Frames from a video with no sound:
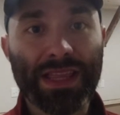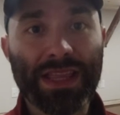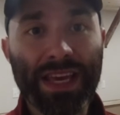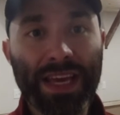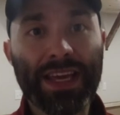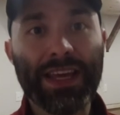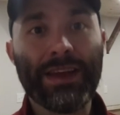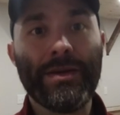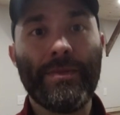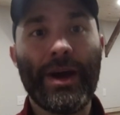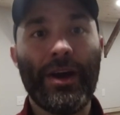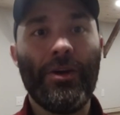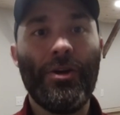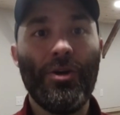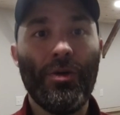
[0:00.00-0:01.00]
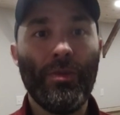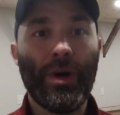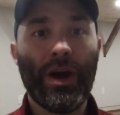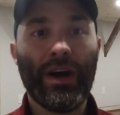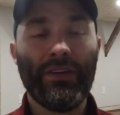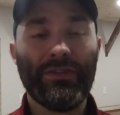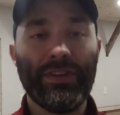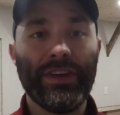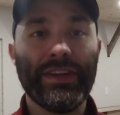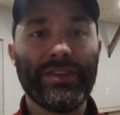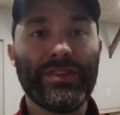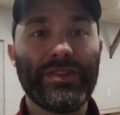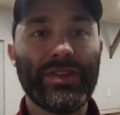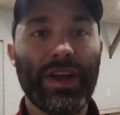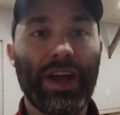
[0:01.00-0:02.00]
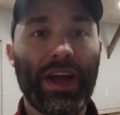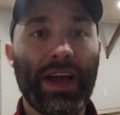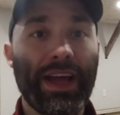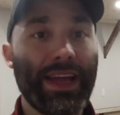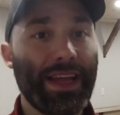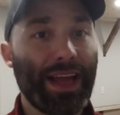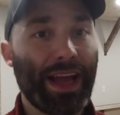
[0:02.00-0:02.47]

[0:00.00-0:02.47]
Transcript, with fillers: thinking about a home office, uh,